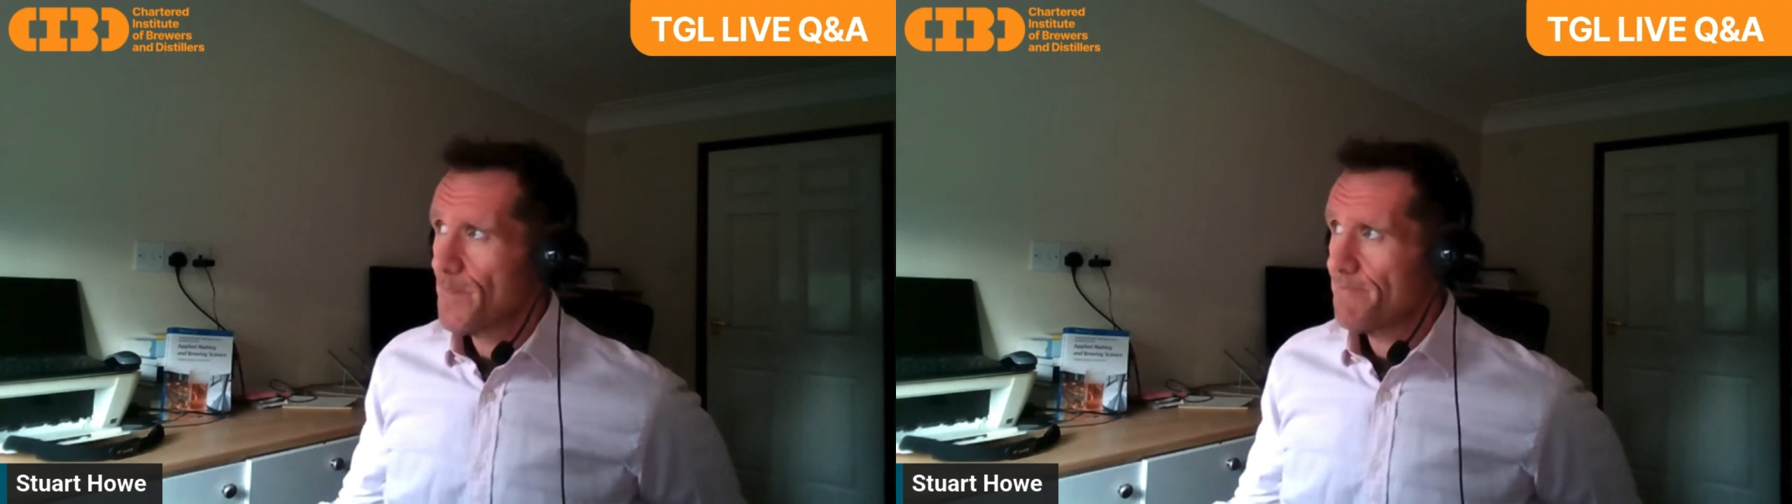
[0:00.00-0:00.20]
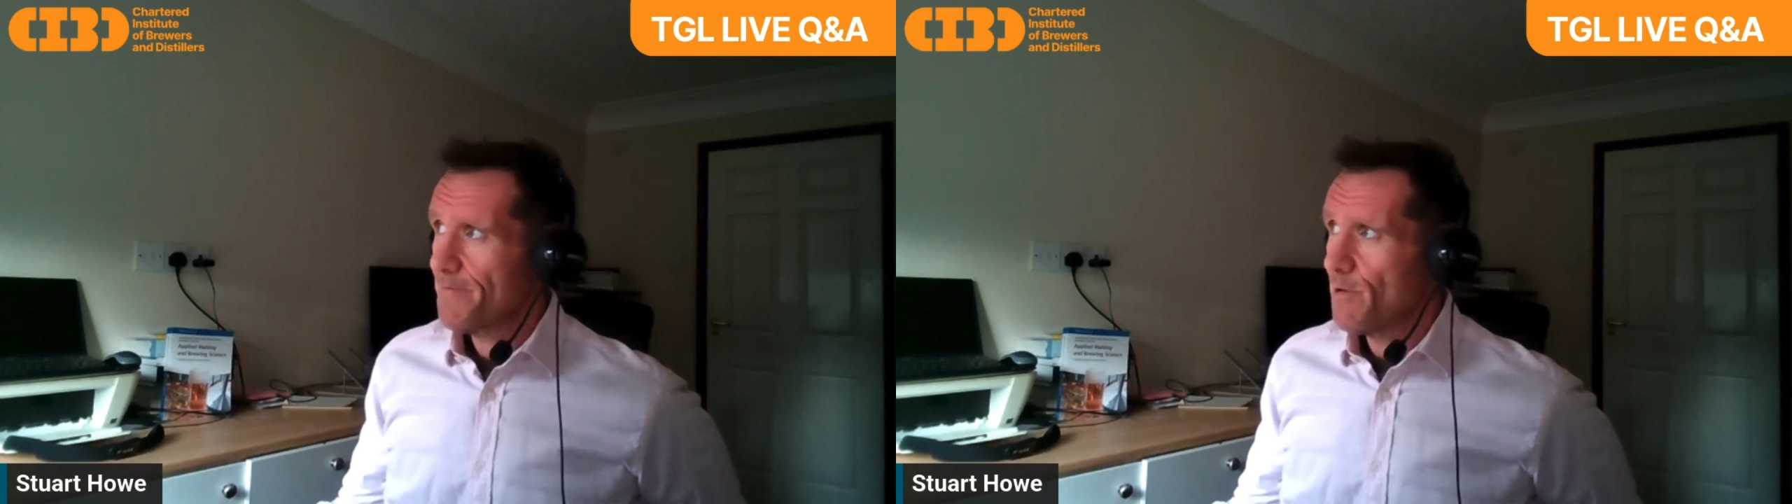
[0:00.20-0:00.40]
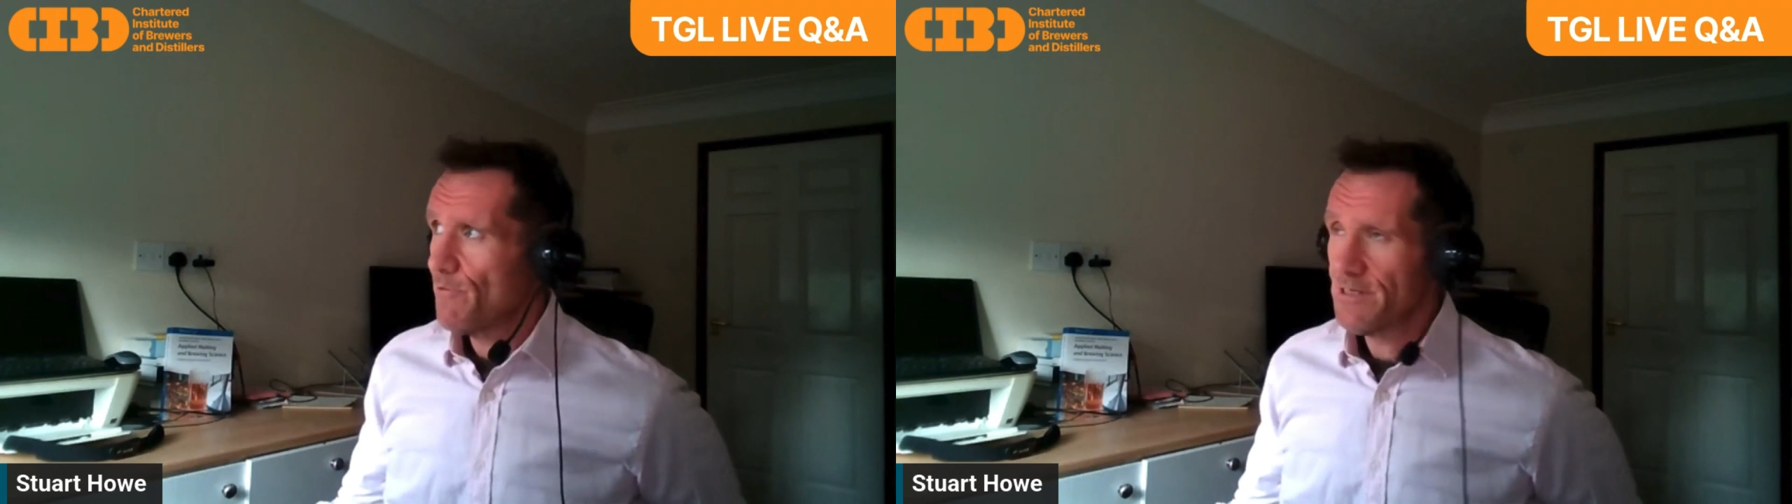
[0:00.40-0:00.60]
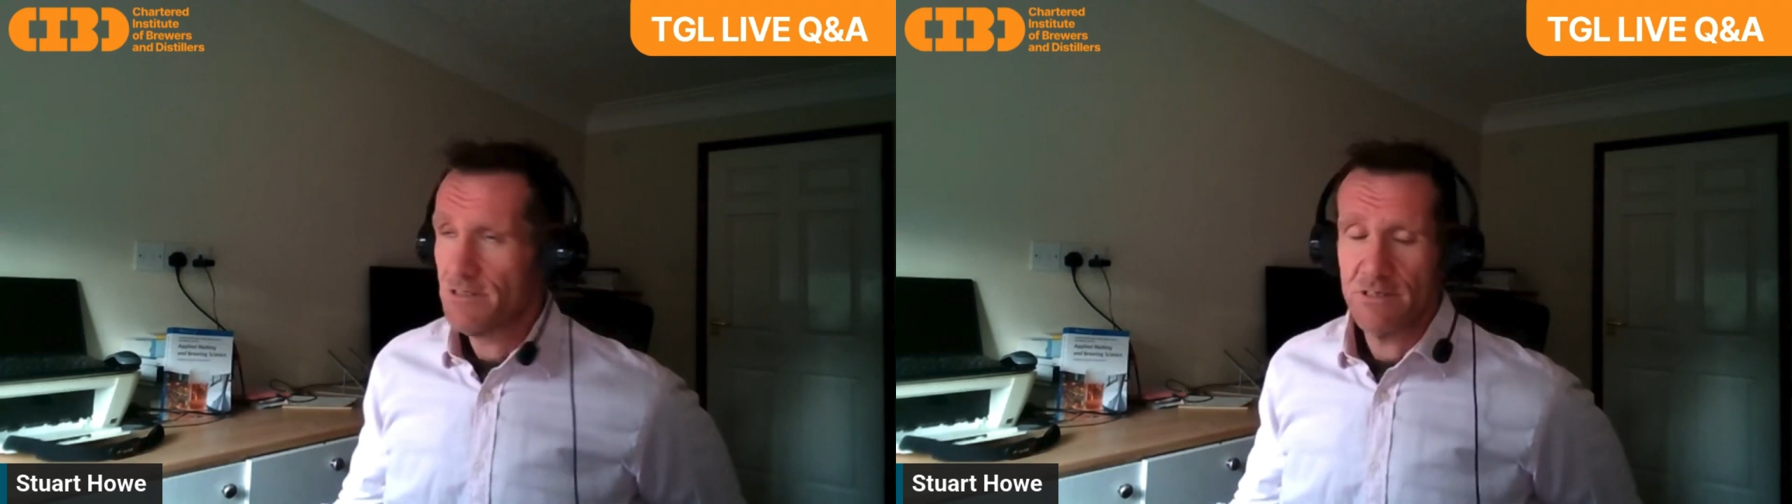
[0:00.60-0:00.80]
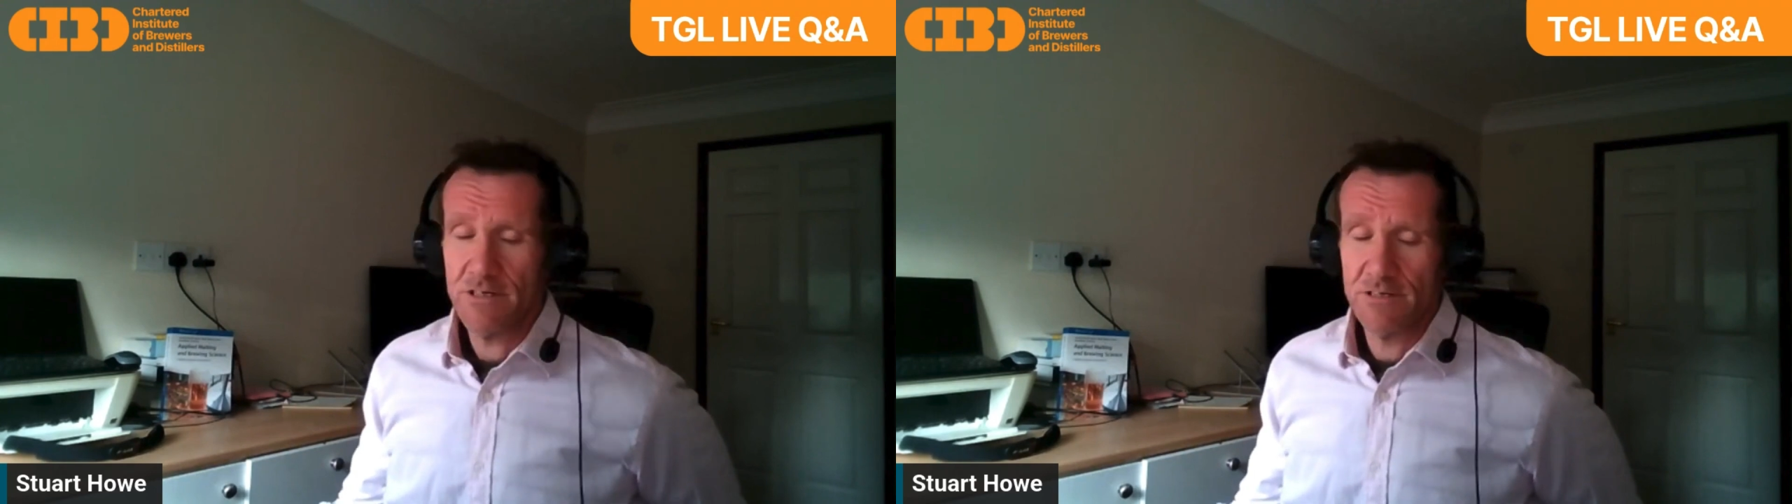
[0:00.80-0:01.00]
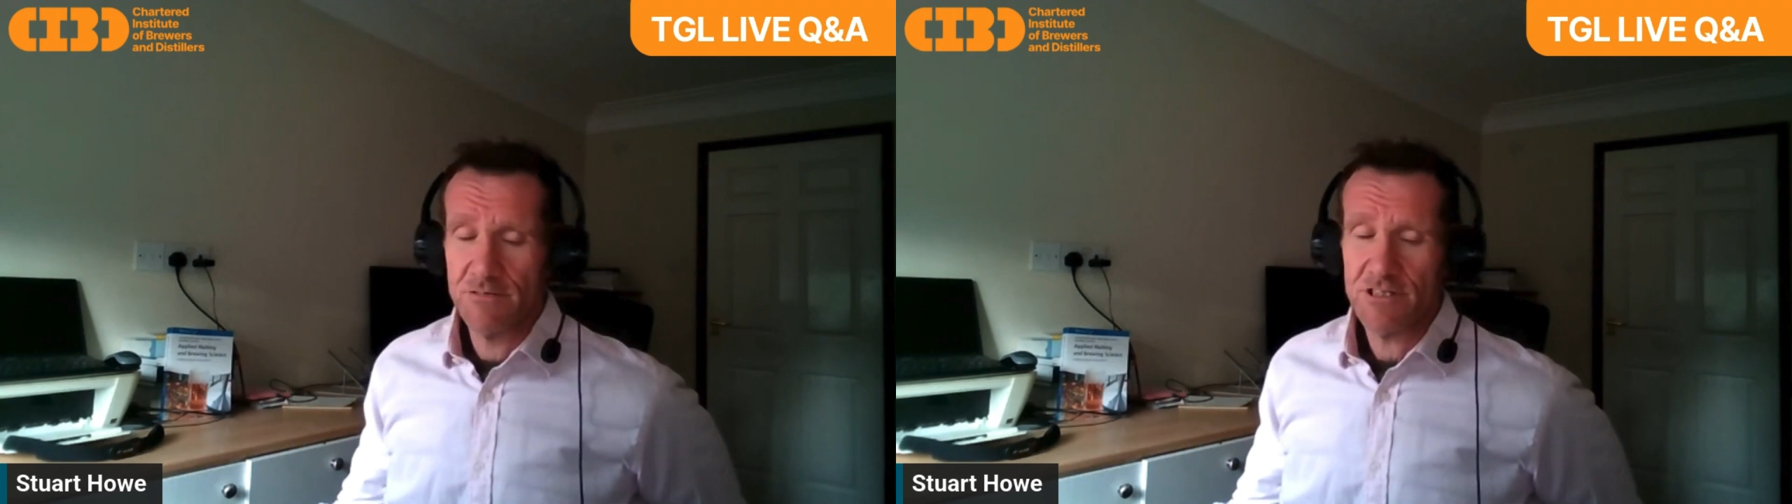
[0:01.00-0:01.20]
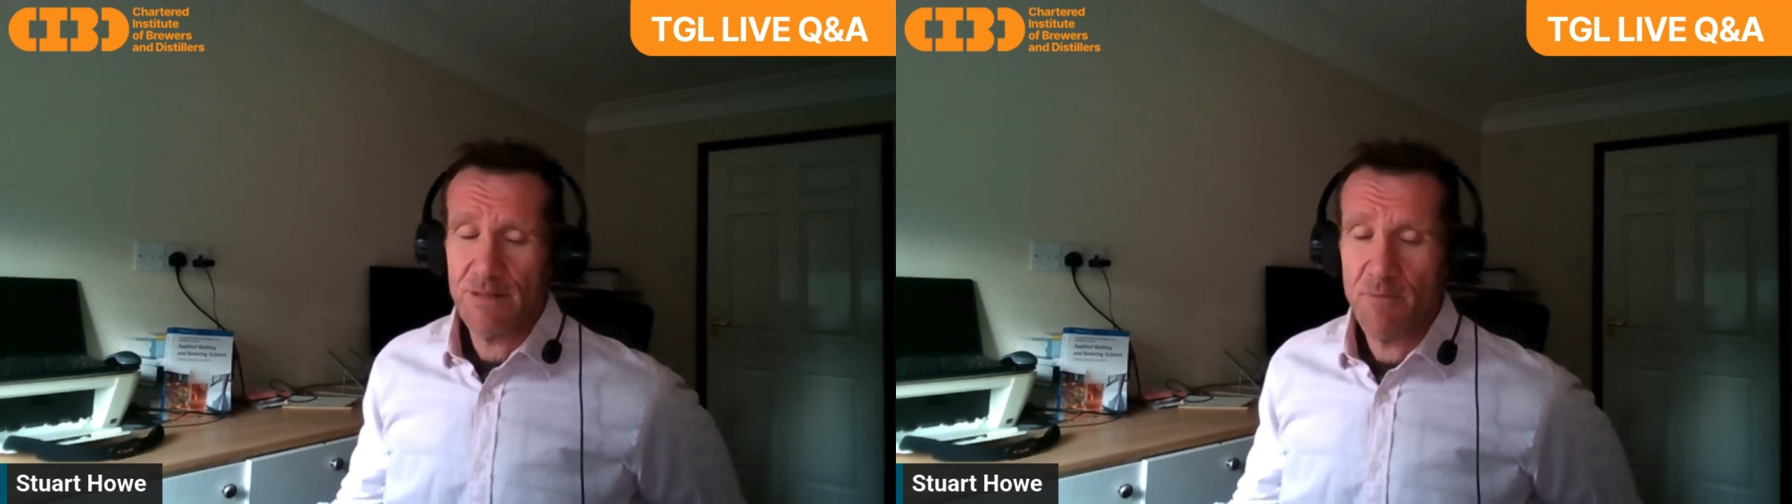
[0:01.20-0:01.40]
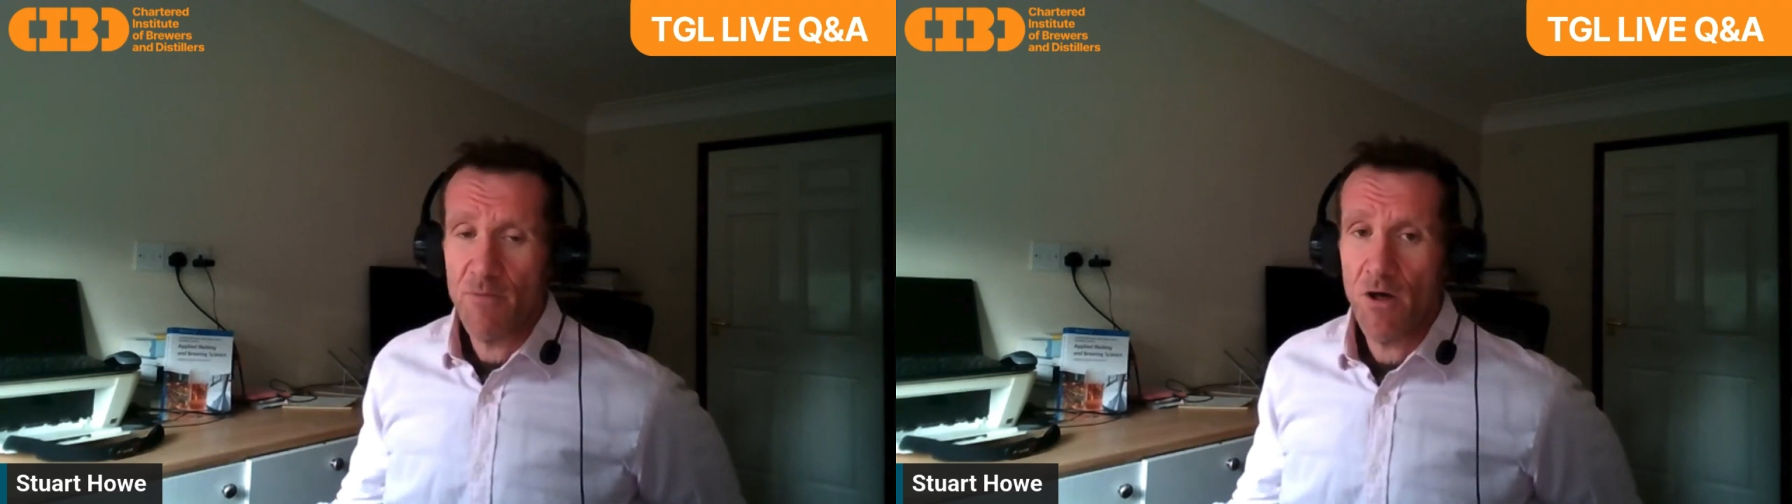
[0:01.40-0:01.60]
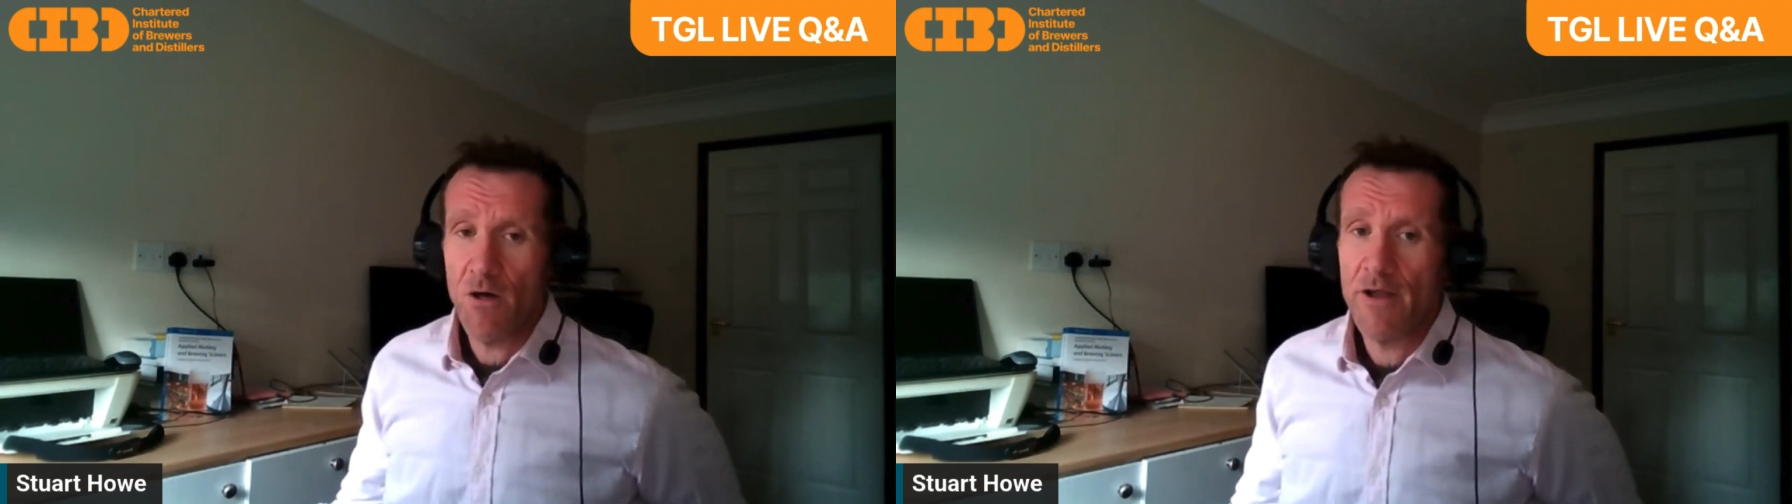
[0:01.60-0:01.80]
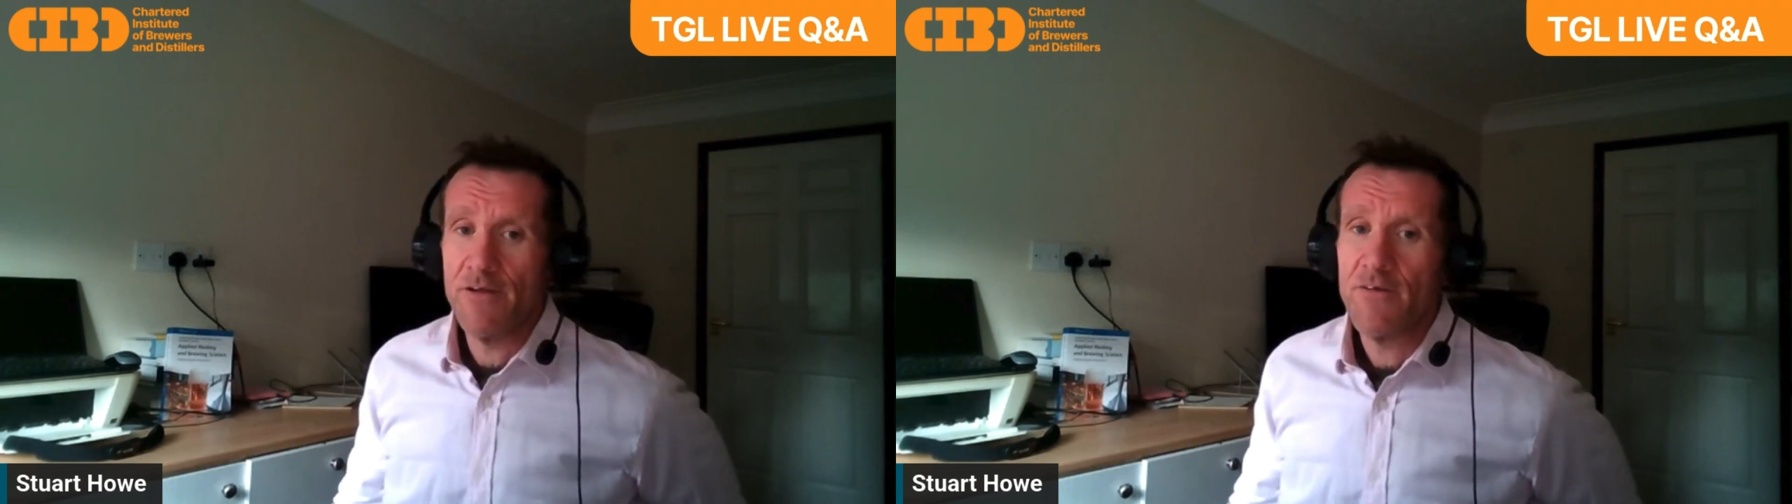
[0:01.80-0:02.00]
if anyone is slipping
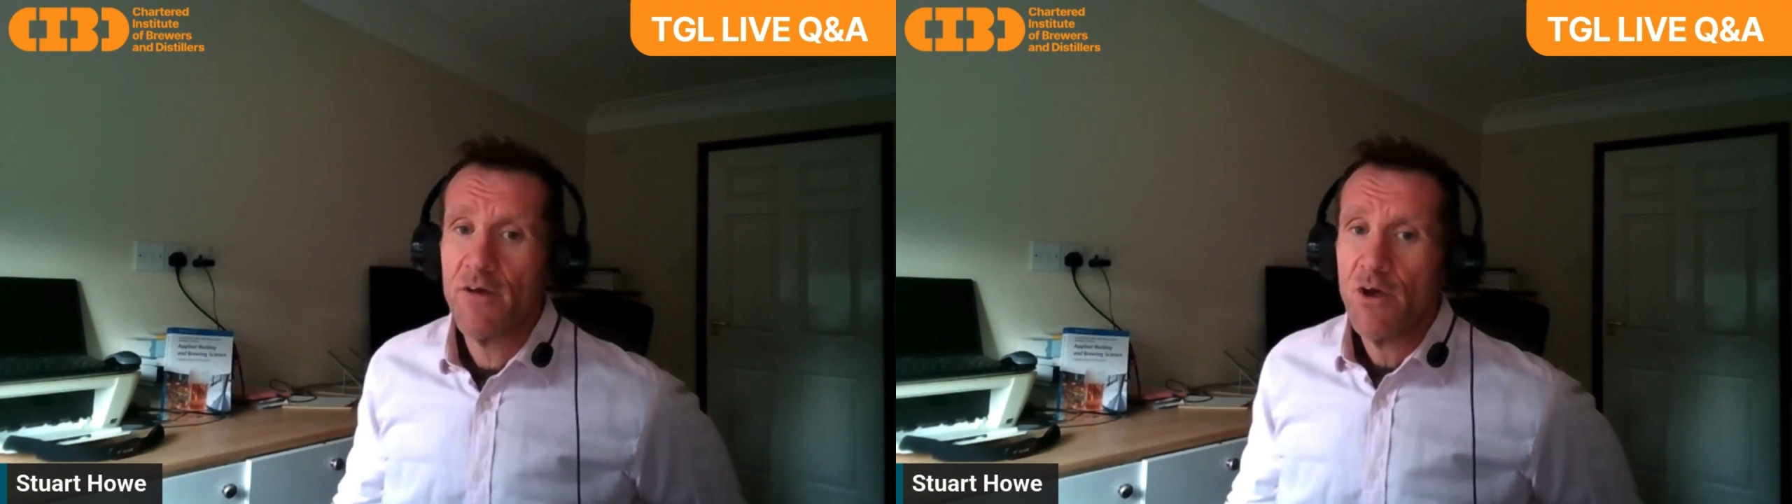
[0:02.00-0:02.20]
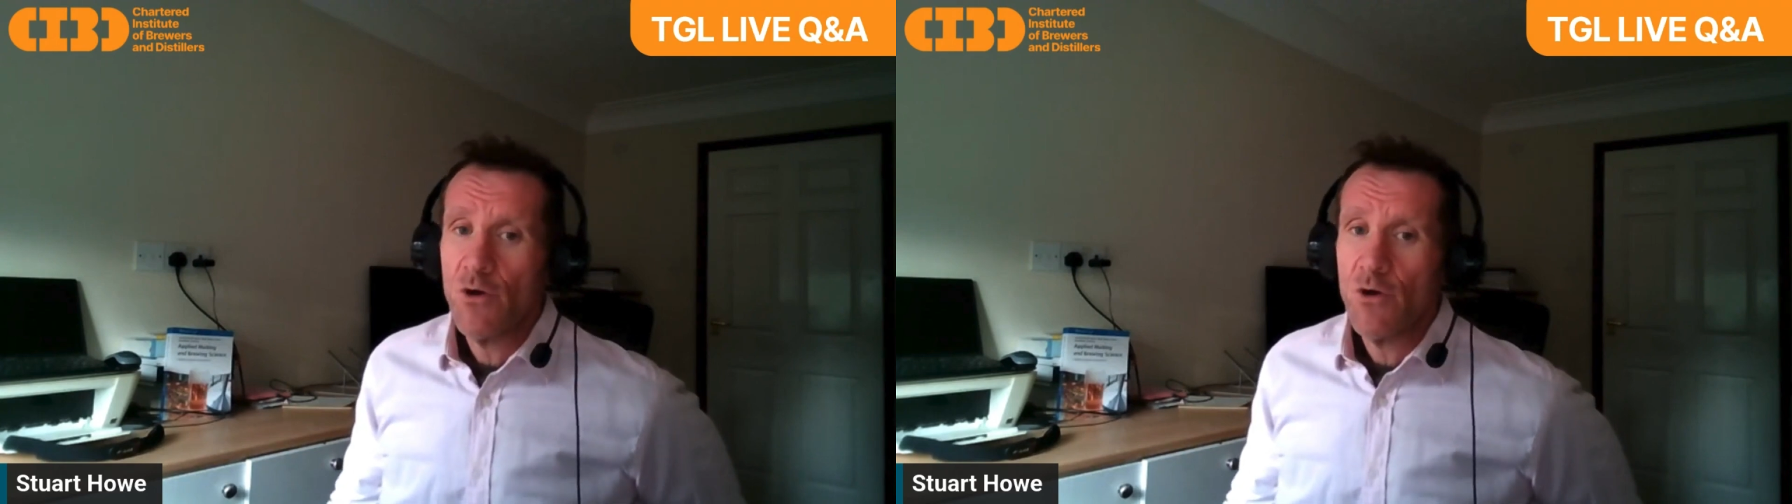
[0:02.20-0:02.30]
behind